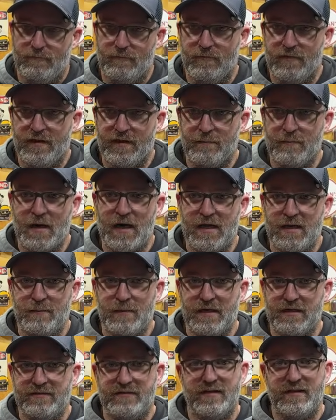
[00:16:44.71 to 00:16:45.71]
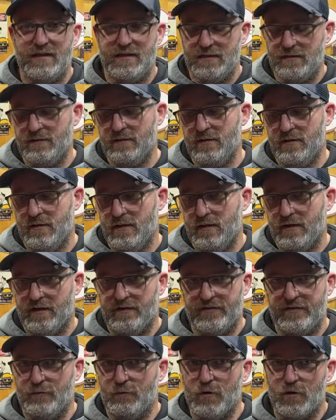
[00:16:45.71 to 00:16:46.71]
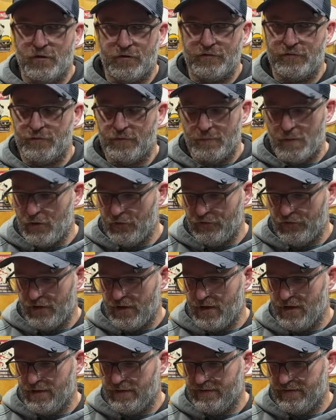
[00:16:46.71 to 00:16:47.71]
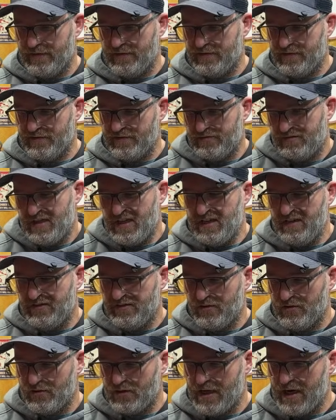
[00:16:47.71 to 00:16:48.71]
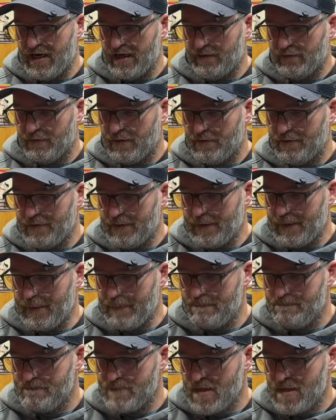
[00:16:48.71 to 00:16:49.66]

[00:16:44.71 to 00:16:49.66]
than my M18 because it works for most things and it's just easier to handle, I think.